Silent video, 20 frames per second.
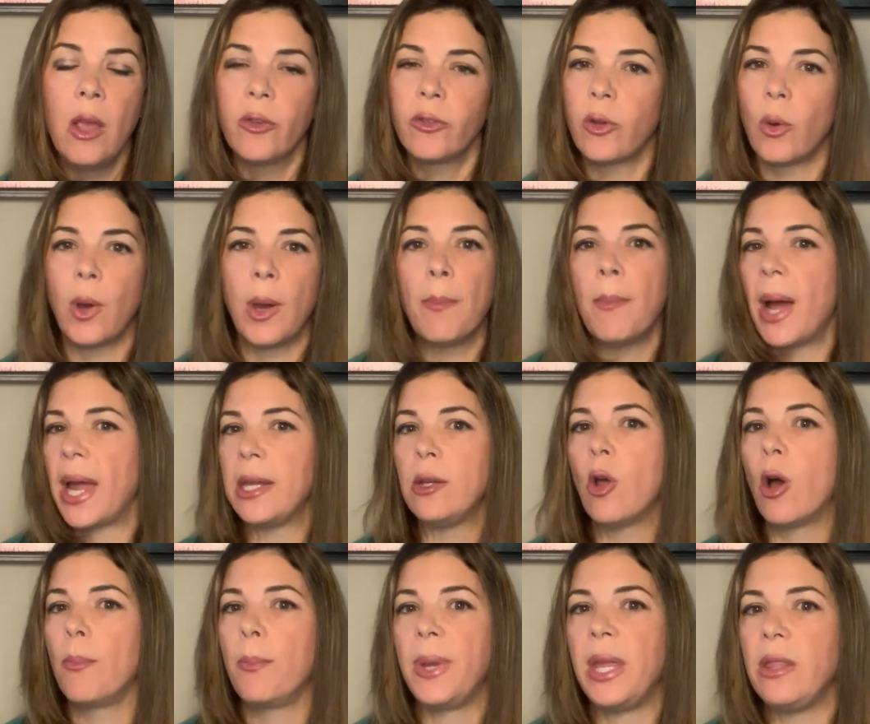So it might
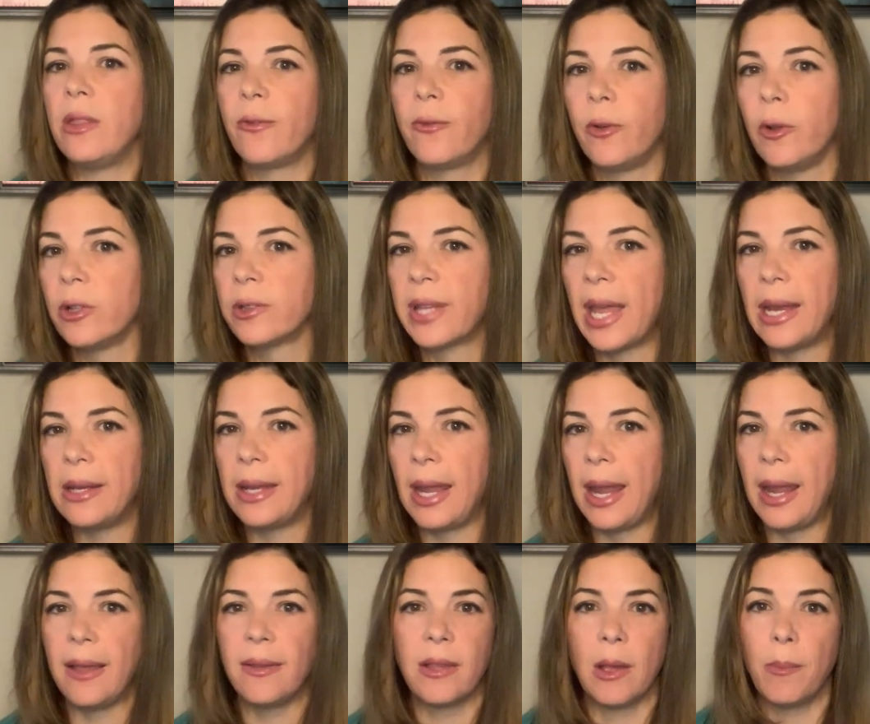not be the full 10
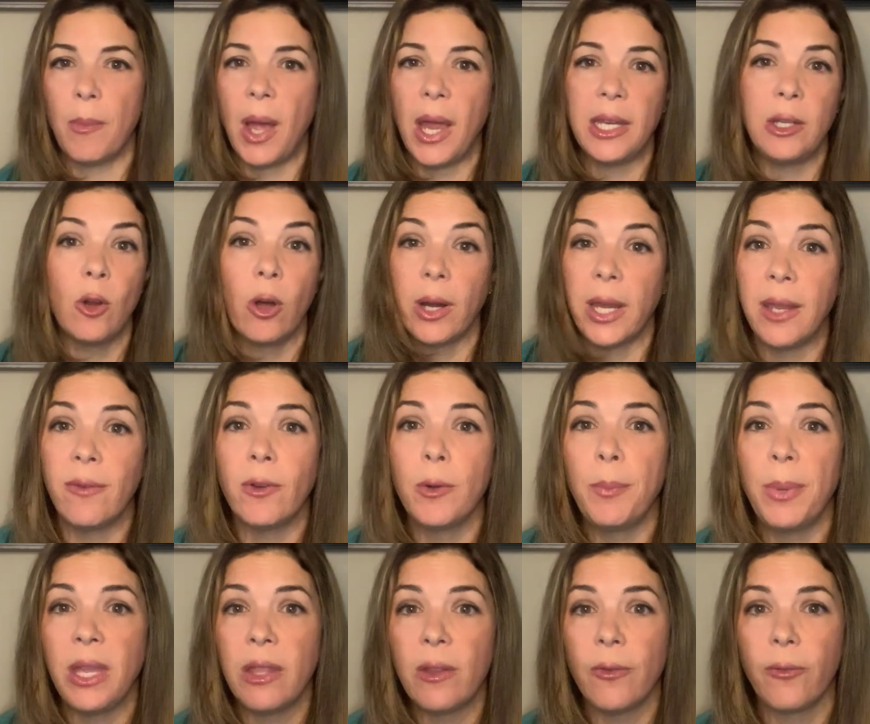days. It might not even
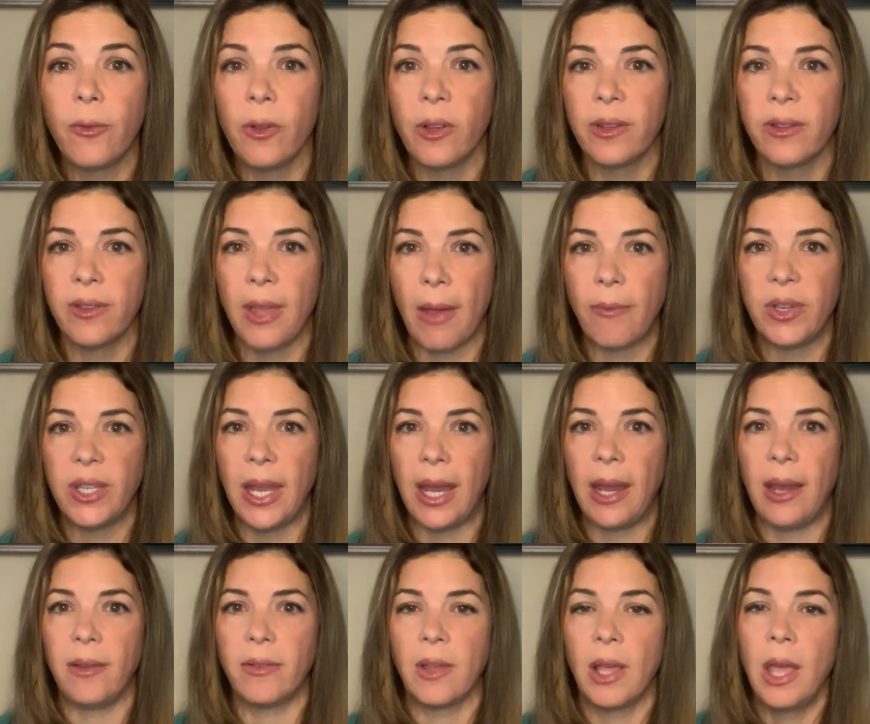be the full seven
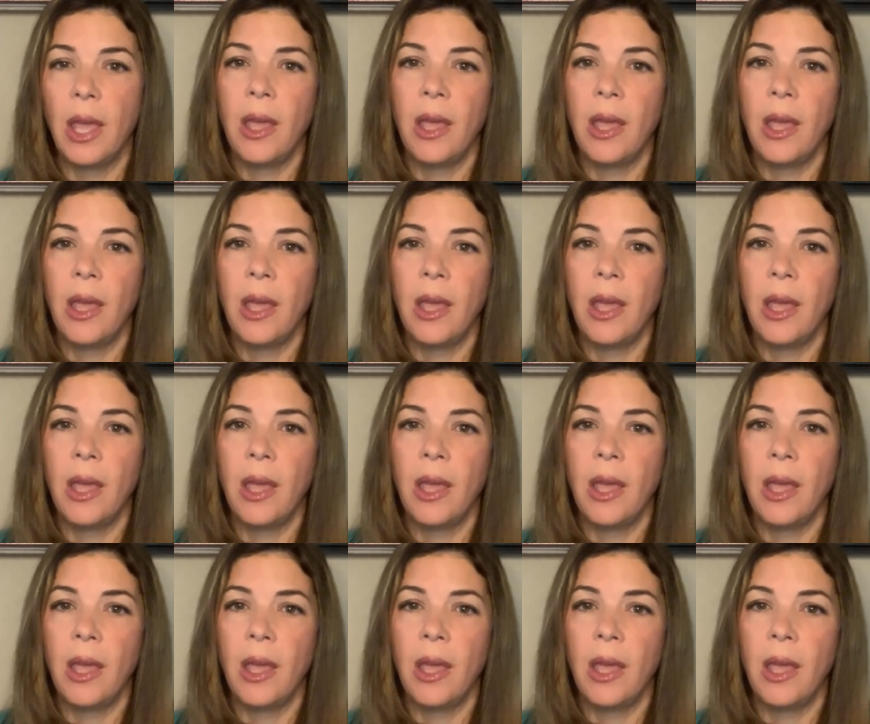days.